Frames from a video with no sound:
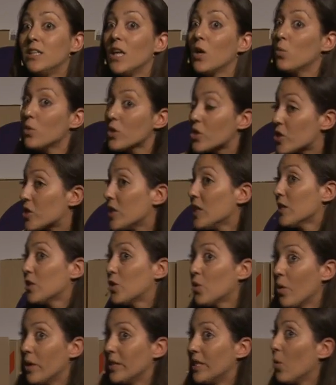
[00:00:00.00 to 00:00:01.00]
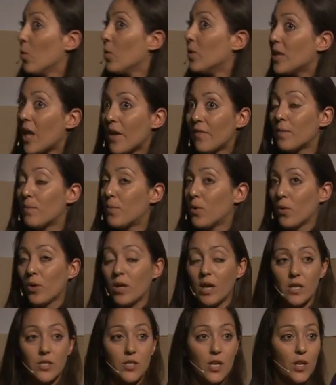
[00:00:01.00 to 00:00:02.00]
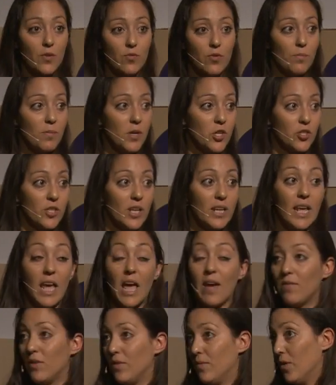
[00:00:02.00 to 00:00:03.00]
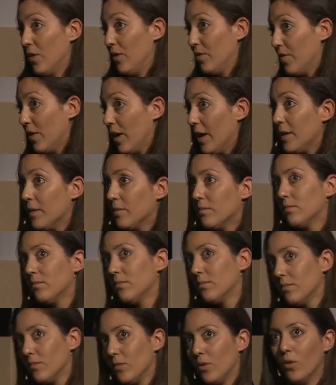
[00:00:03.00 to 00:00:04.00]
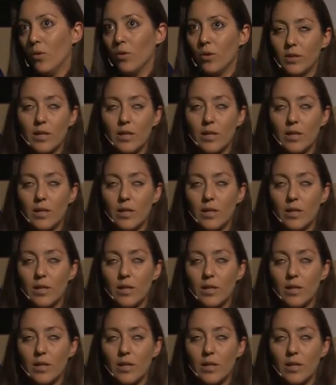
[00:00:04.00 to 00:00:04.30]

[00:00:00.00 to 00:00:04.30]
They will still do it. They will never broadcast any information that they haven't verified. Oh,